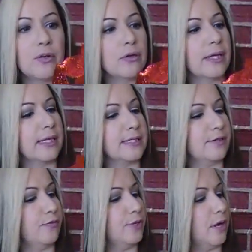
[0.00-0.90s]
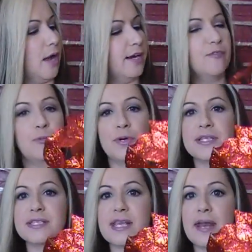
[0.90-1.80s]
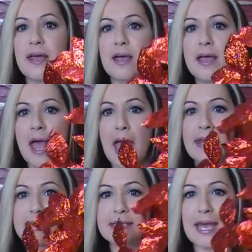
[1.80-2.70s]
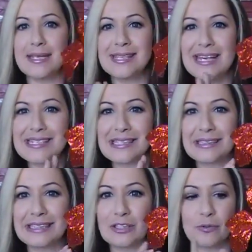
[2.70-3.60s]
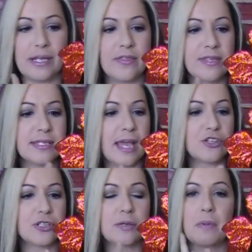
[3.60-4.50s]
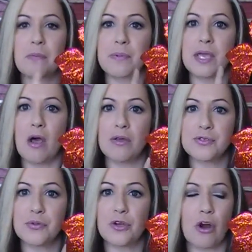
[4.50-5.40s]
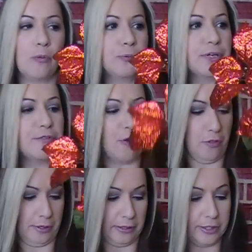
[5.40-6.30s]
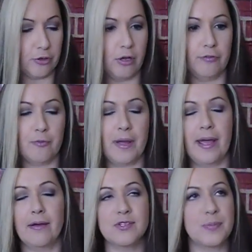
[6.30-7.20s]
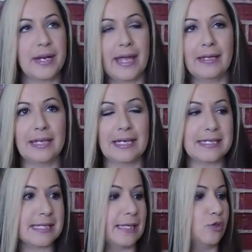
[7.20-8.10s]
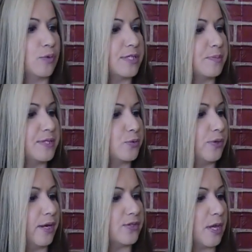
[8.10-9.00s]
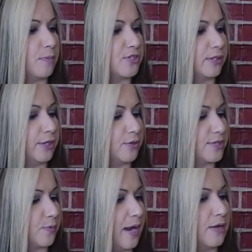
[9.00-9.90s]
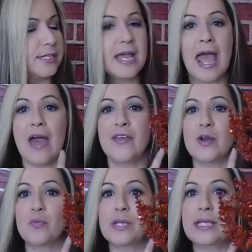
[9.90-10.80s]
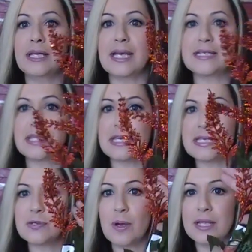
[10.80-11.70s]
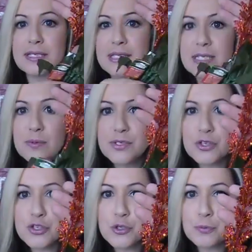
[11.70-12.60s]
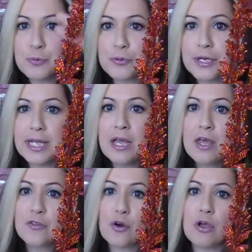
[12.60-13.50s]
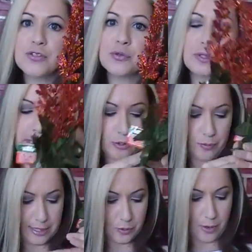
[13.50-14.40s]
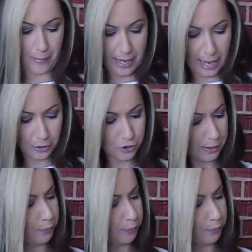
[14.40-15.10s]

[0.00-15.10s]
or like a different kind of poinsettia, and it's nice and glittery. This actually might be also the culprit of all the glitter all over my house, but again, like I said, Christmas, who cares how much glitter is around. And then I really liked these ones. These ones are super pretty. They're also glittery, so I might actually